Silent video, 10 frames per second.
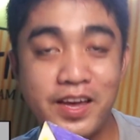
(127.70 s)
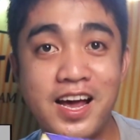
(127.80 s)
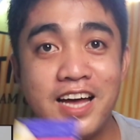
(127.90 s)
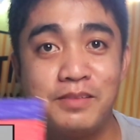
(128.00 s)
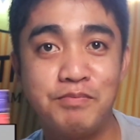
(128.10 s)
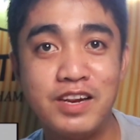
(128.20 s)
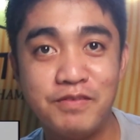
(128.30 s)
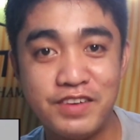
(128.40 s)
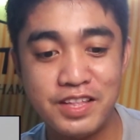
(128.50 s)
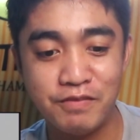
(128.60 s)
Oh my god,
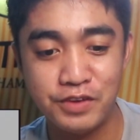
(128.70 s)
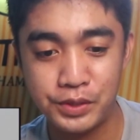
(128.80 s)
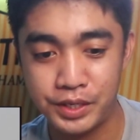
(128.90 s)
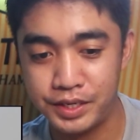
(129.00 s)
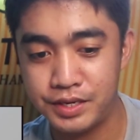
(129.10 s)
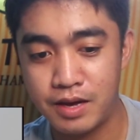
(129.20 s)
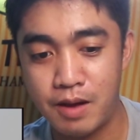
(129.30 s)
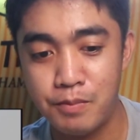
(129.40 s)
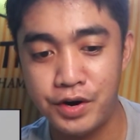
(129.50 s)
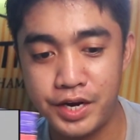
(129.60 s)
Filipino beauty.
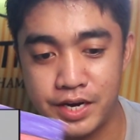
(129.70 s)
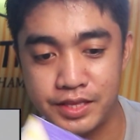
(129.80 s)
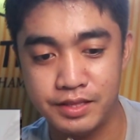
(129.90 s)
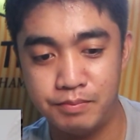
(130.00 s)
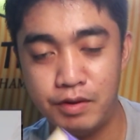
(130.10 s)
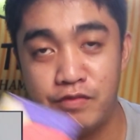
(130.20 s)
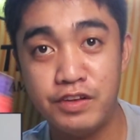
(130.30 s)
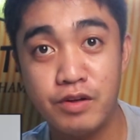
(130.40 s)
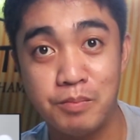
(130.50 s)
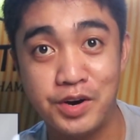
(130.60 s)
American.
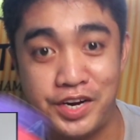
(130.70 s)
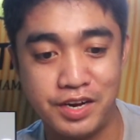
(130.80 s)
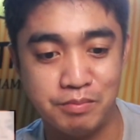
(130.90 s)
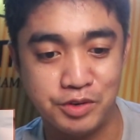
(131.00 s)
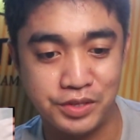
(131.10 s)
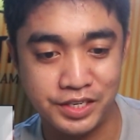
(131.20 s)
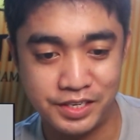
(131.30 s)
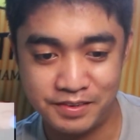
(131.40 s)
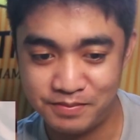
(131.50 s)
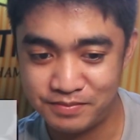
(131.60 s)
Filipino American beauty.
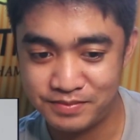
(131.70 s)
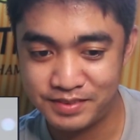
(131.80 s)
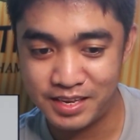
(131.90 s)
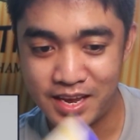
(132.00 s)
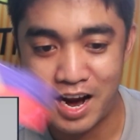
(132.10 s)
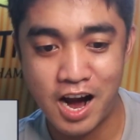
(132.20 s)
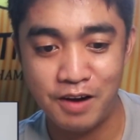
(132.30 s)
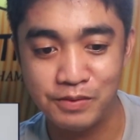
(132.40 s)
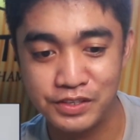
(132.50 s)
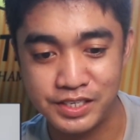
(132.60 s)

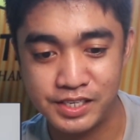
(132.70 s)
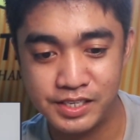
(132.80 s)
Carbon.